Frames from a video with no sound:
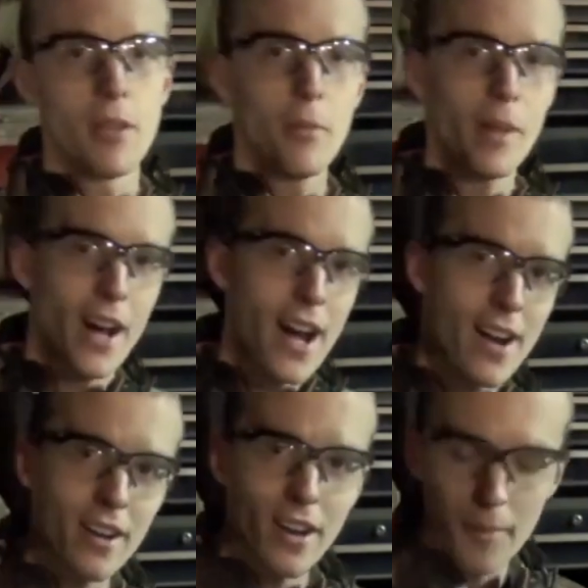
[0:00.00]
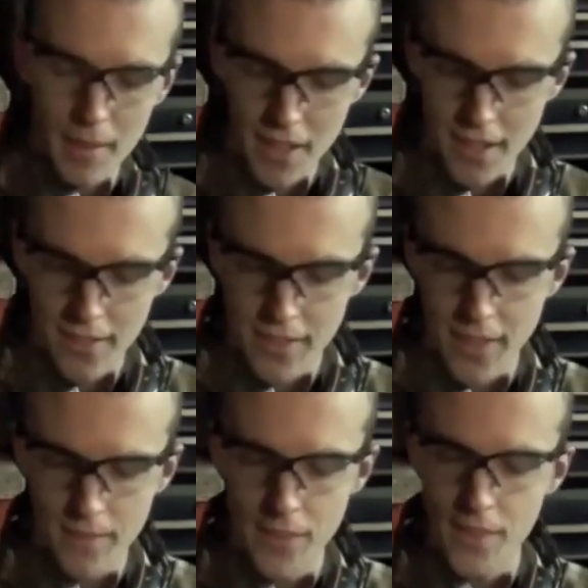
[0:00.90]
with a little bit higher carbon
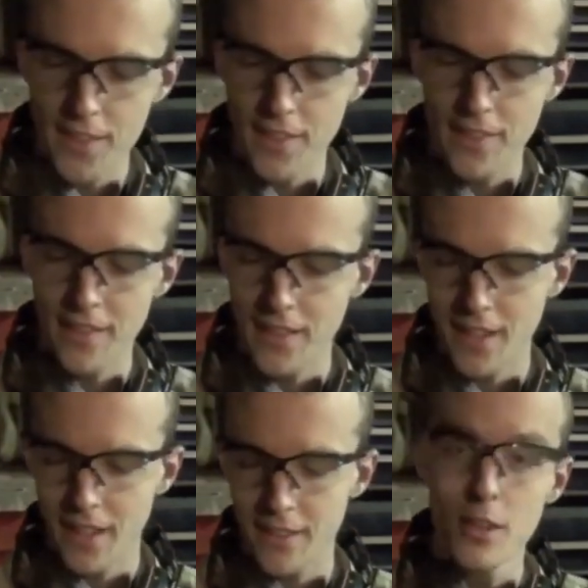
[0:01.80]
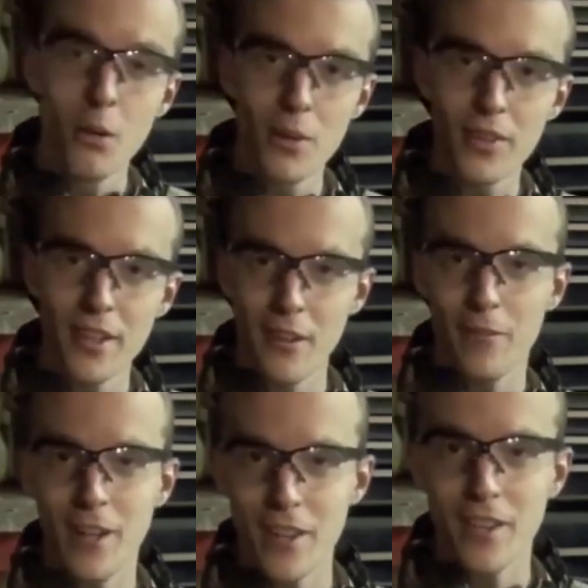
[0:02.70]
content, such as the, uh, the tool steel
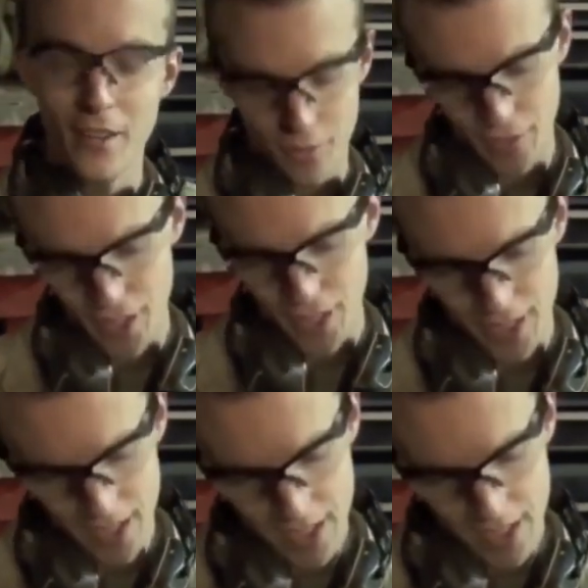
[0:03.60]
found in these fine